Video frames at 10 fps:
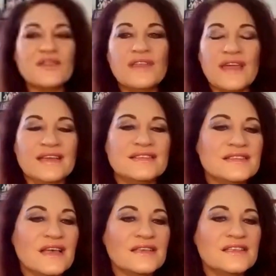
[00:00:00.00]
the
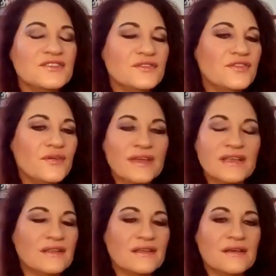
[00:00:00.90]
exercise that you're
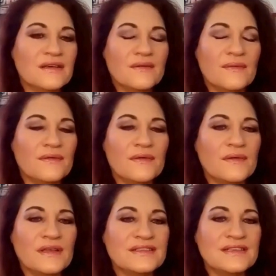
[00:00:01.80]
doing,
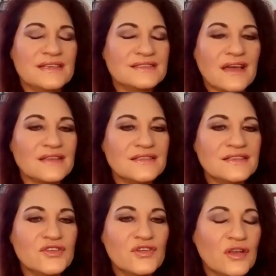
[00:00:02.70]
is it exciting?
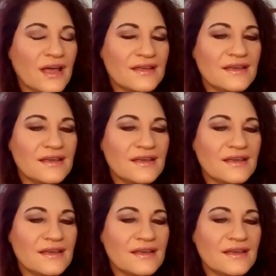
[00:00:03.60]
Do you like